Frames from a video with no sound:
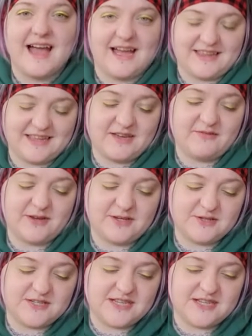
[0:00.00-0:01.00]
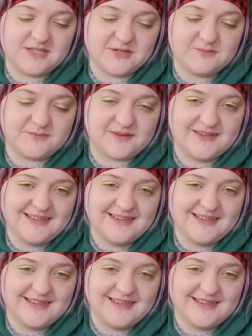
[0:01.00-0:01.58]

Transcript: I think if I do take this up